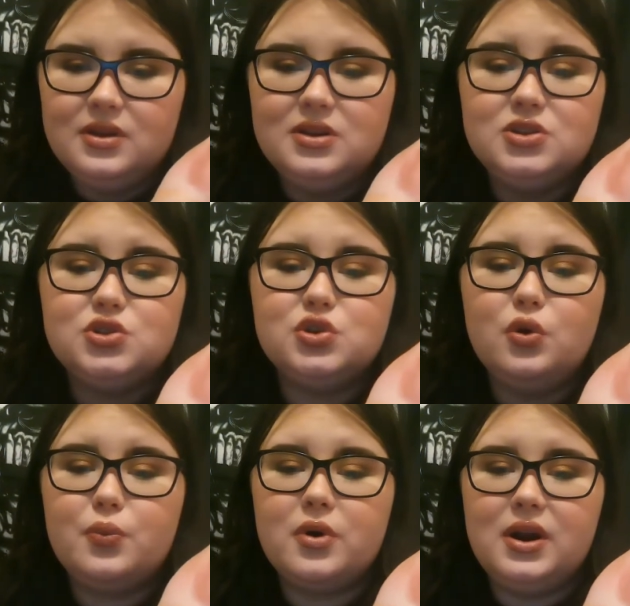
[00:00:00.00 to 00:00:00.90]
is
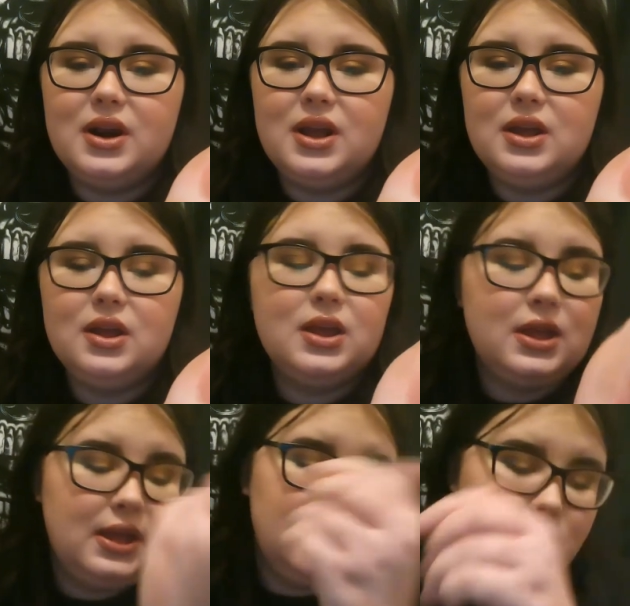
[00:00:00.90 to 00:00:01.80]
so pretty,
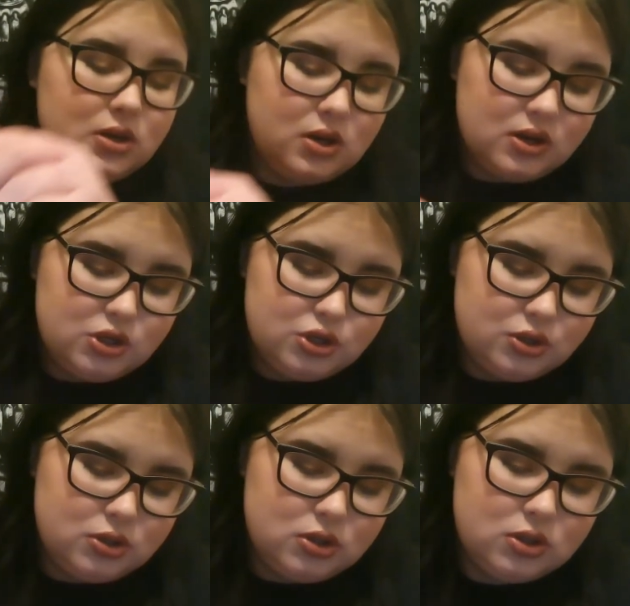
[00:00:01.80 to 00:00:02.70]
and I
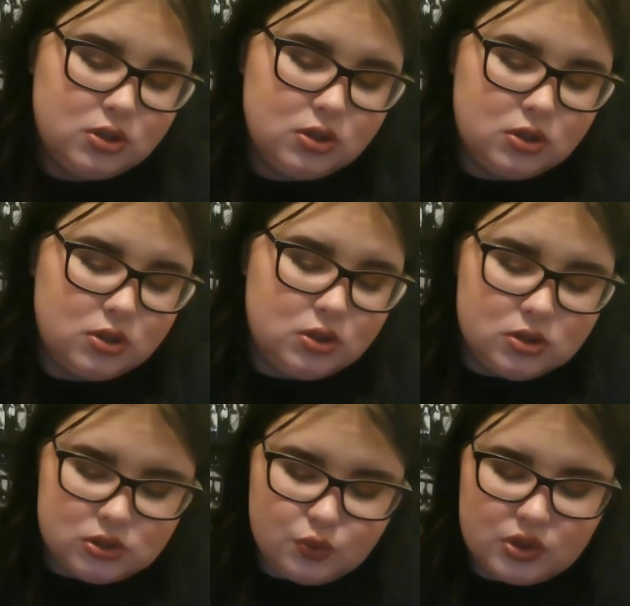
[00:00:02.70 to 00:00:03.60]
should
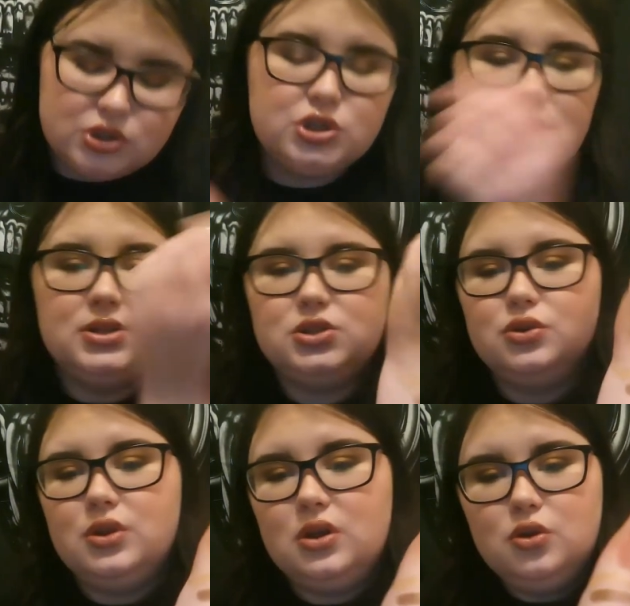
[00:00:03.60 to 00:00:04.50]
swatch these
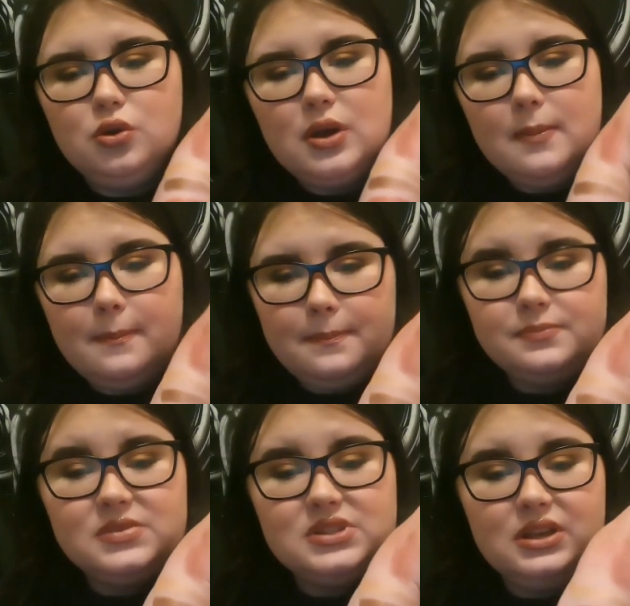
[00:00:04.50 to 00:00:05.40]
so that you can
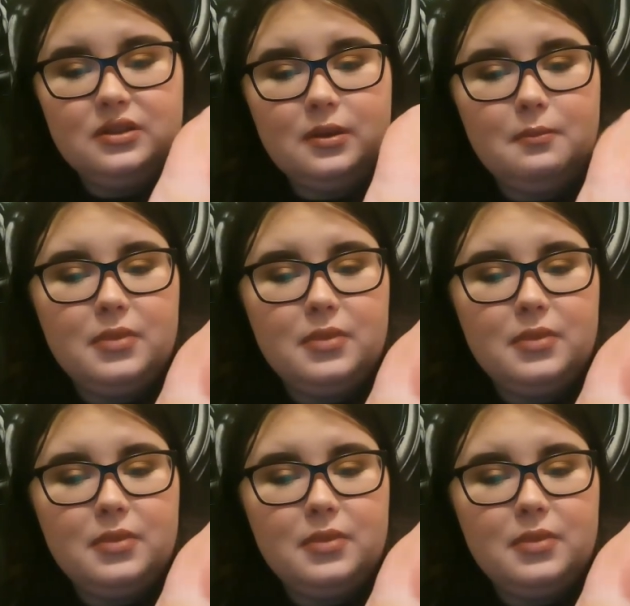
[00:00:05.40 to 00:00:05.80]
see them